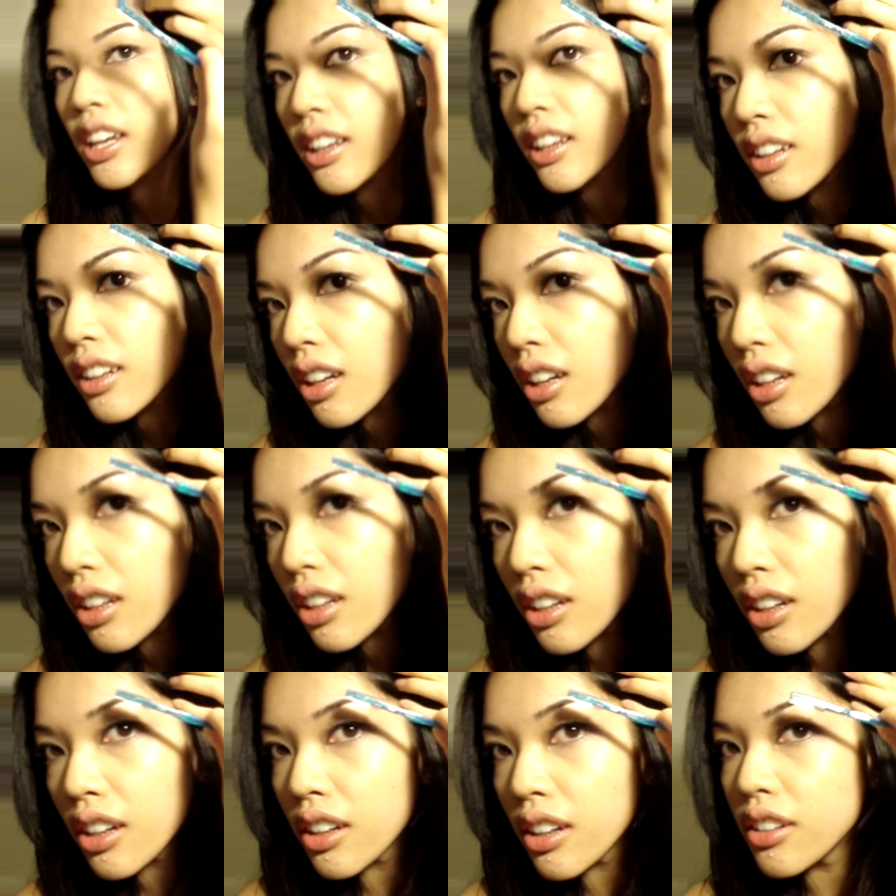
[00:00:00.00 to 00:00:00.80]
get
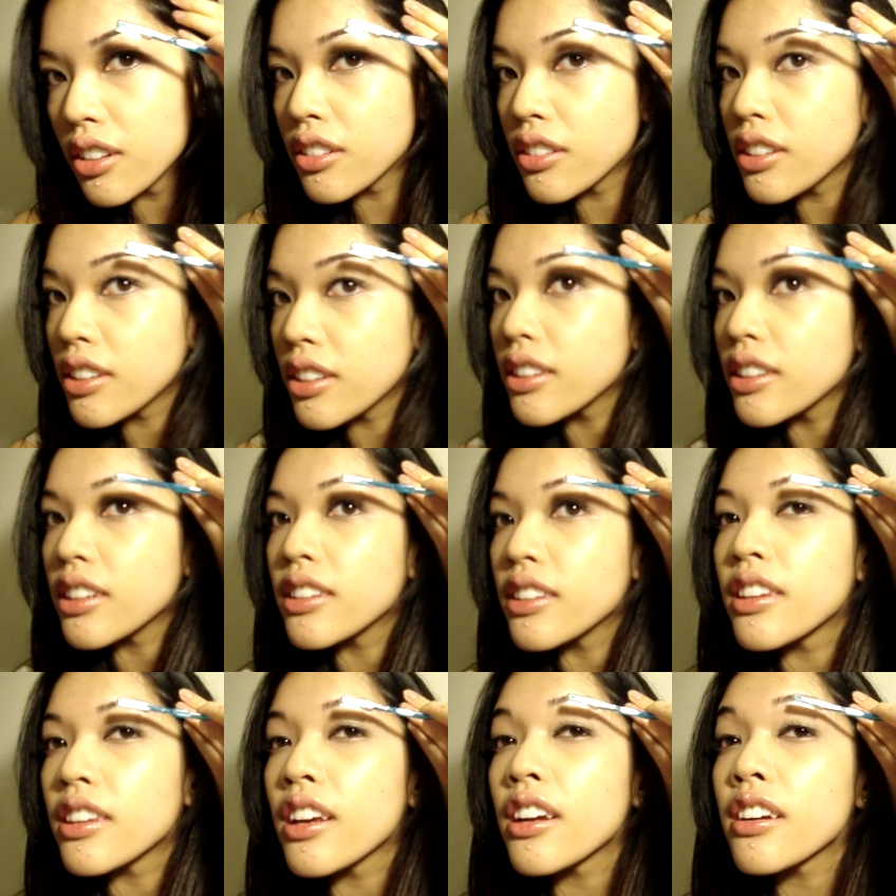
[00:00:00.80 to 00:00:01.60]
underneath
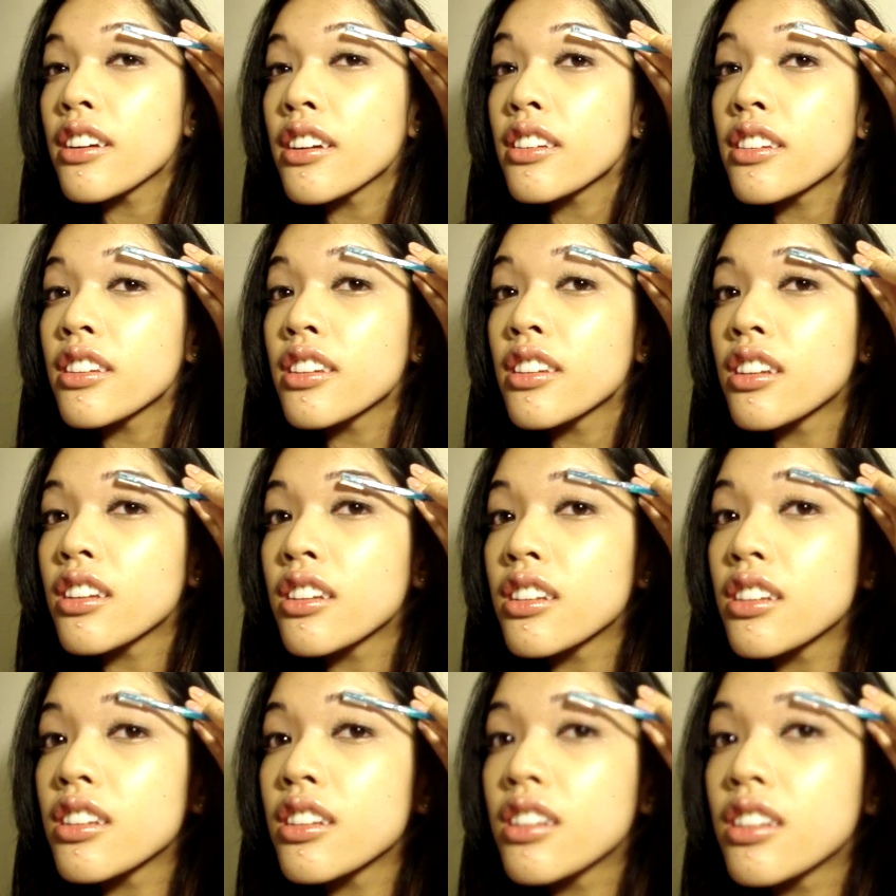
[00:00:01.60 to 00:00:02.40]
these hairs,
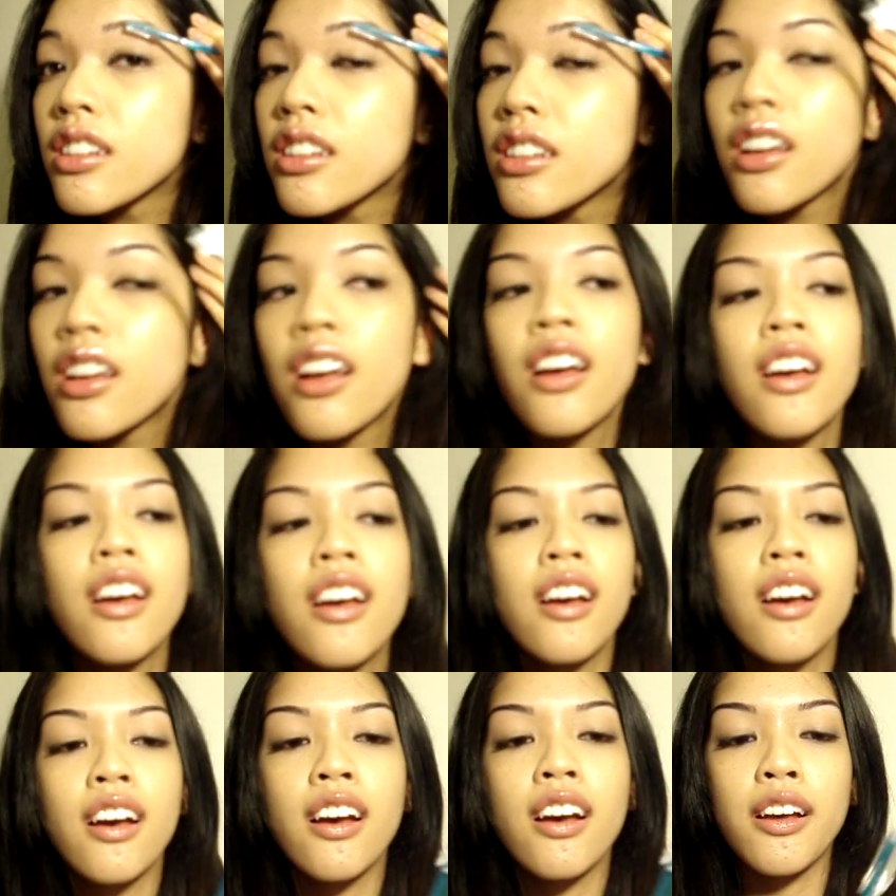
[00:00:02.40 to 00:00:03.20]

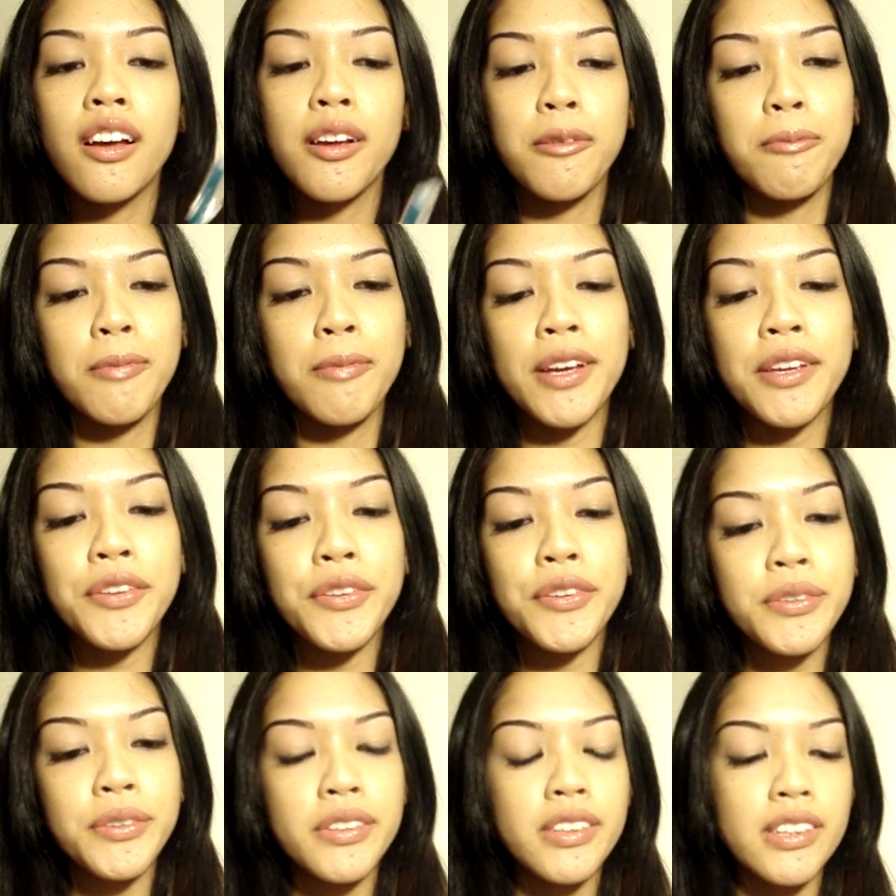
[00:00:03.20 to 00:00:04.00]
I
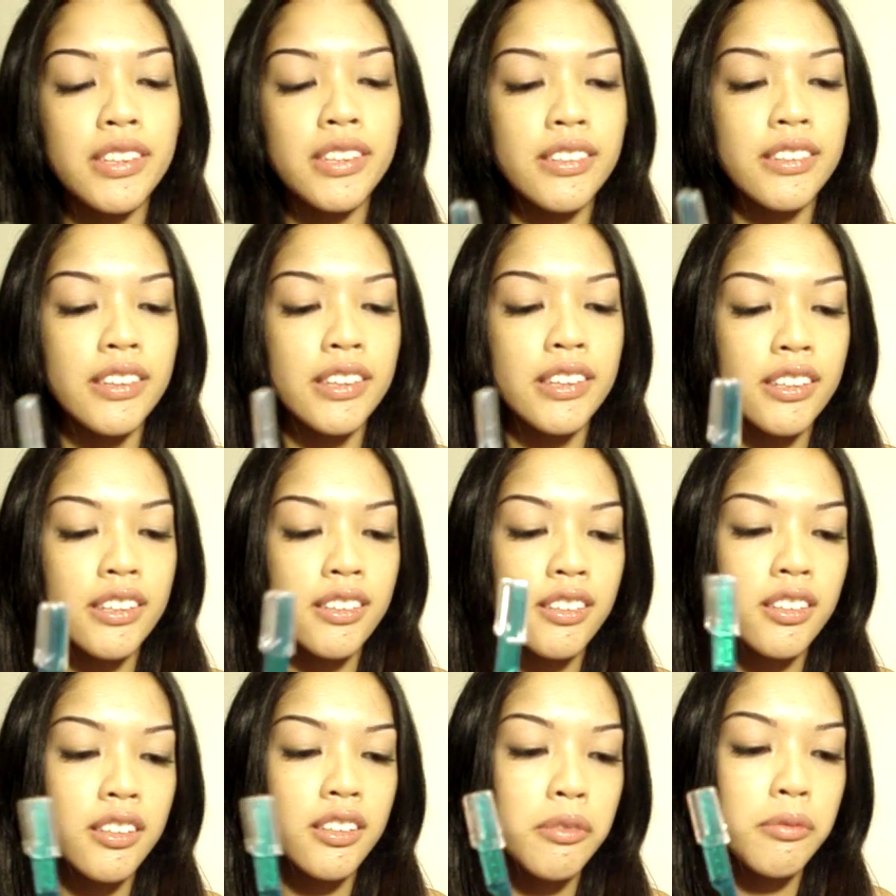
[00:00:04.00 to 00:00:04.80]
use these
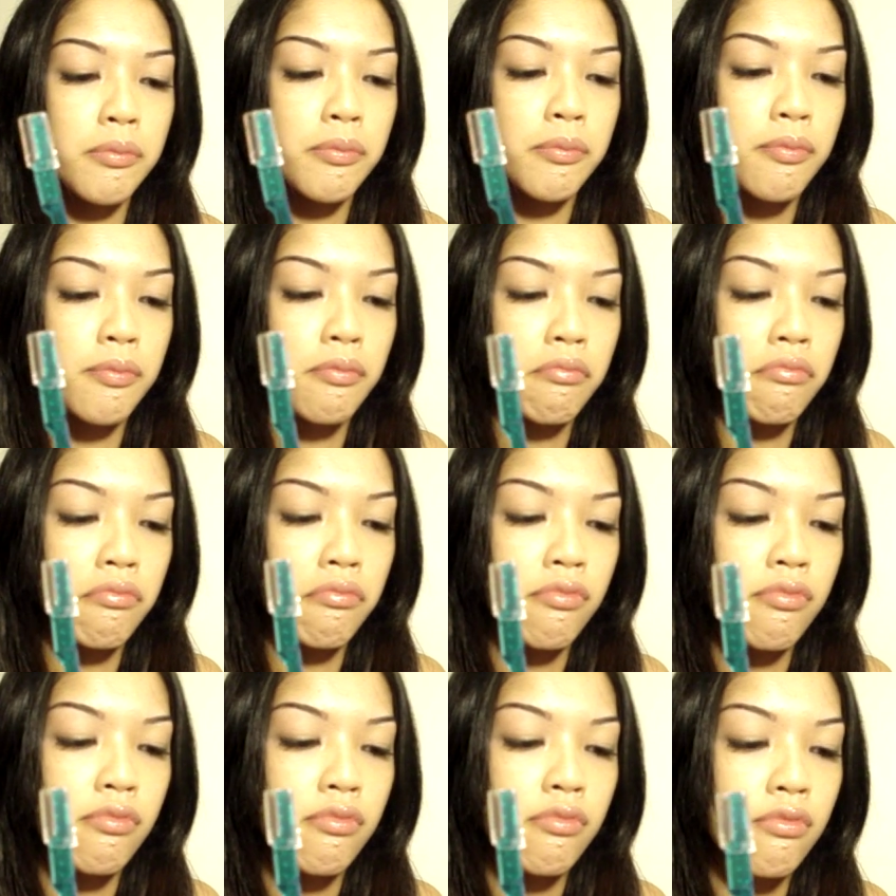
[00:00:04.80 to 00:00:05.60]
things.
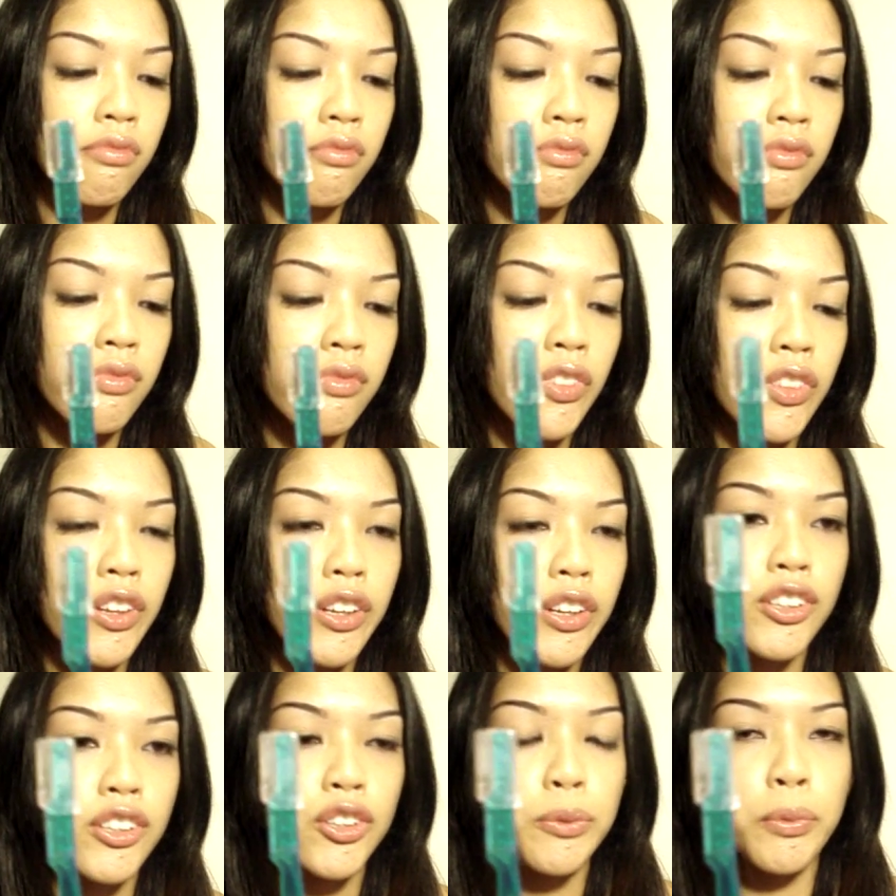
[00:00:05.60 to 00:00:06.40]

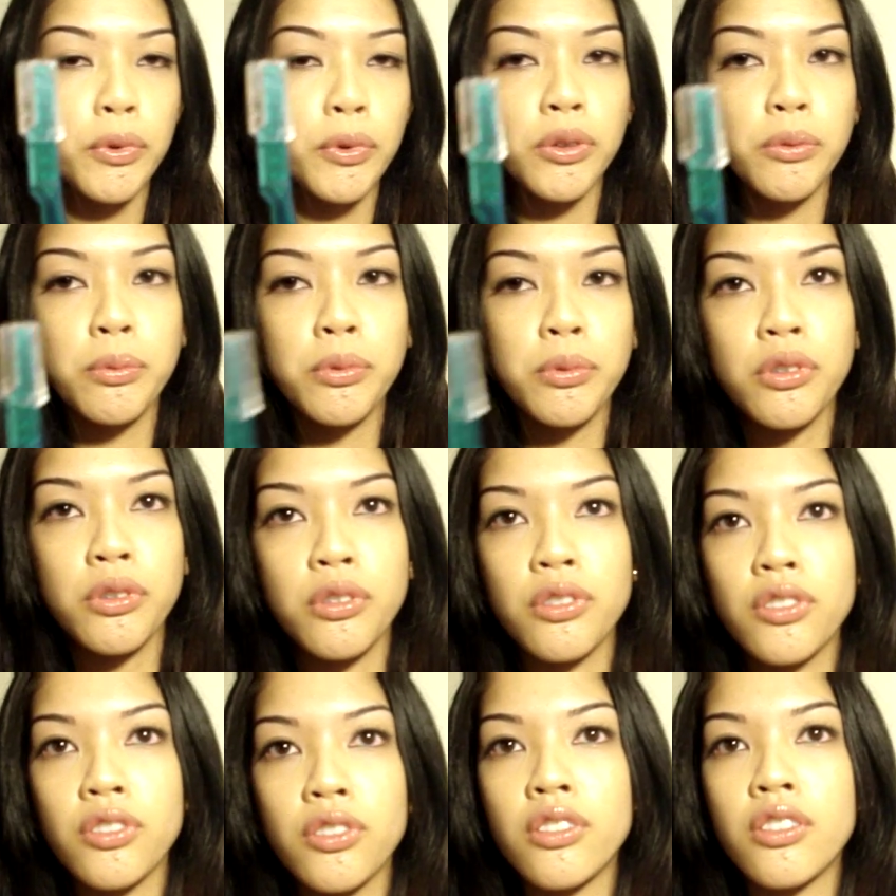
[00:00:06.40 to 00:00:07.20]
They're
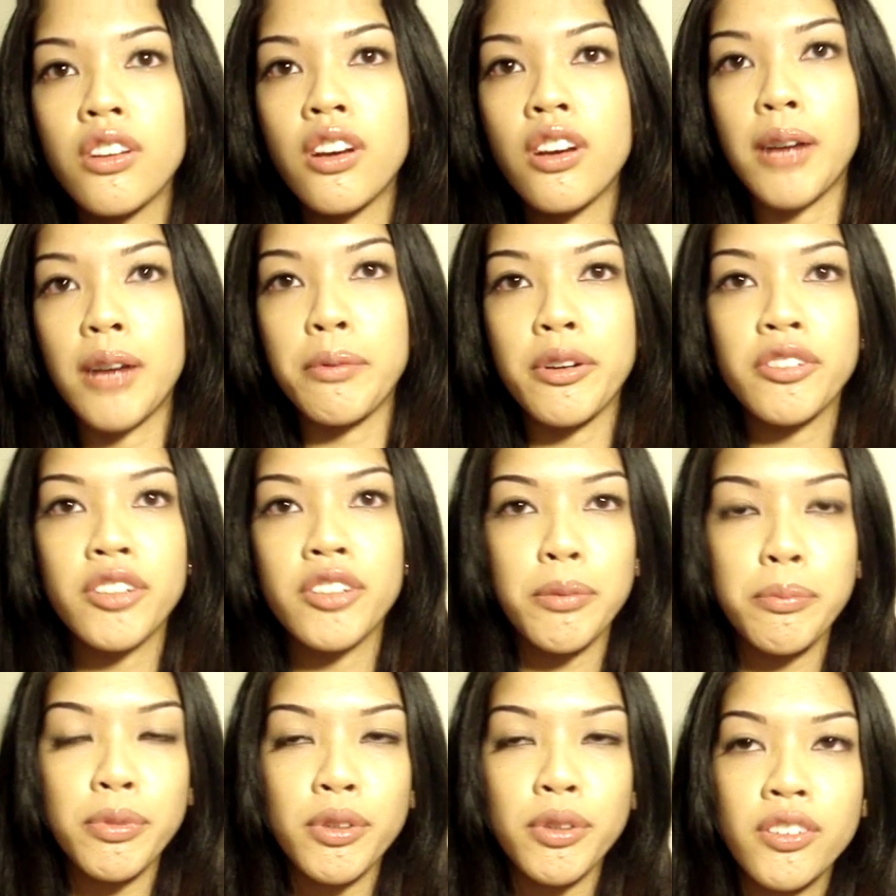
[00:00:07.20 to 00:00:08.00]
disposable eyebrow
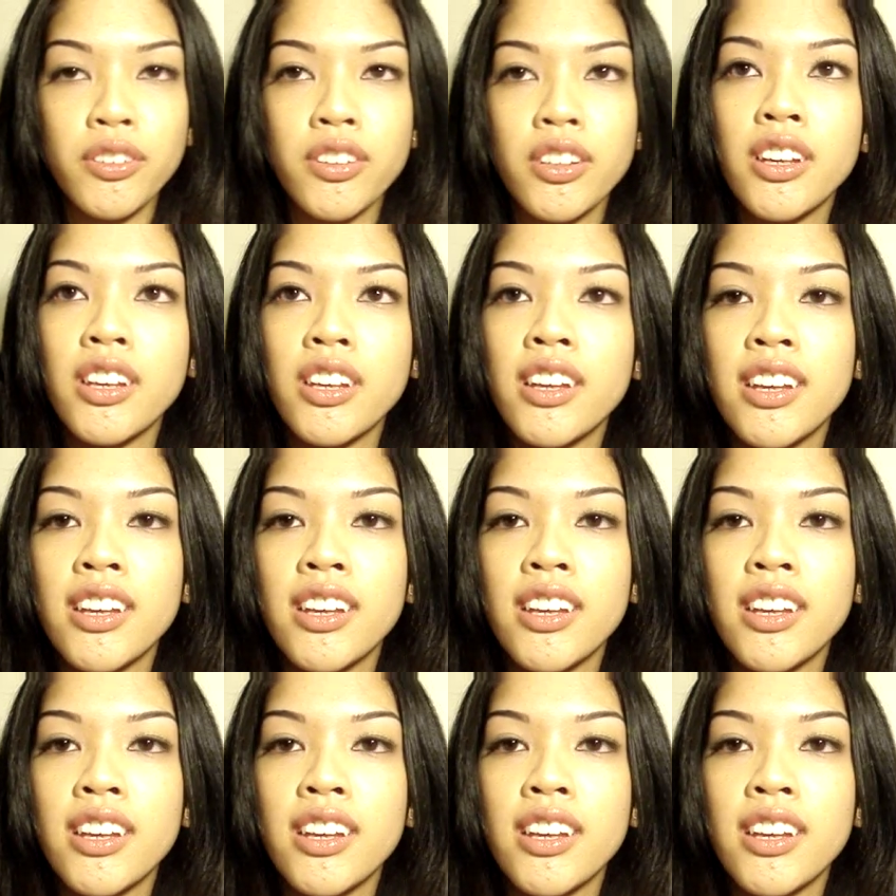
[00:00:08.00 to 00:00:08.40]
shapers.